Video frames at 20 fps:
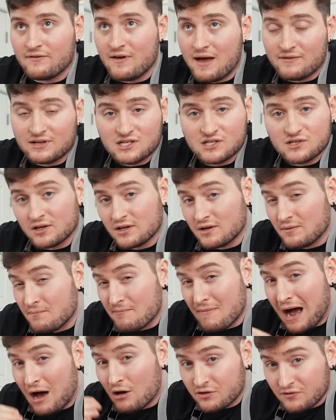of have a certain
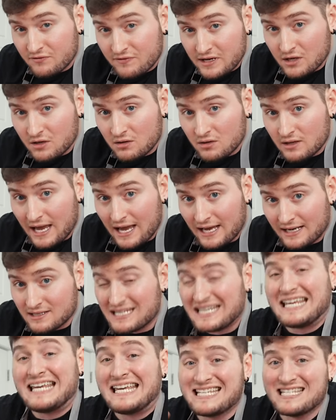mouthfeel and
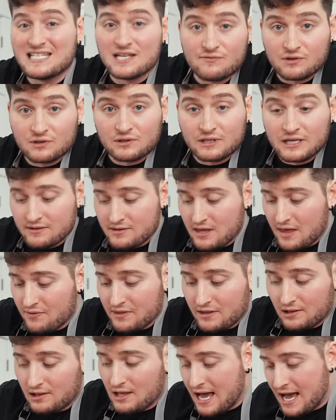eat differently than
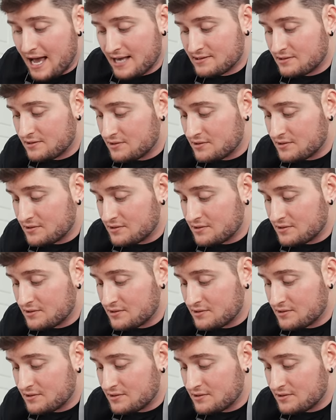the last.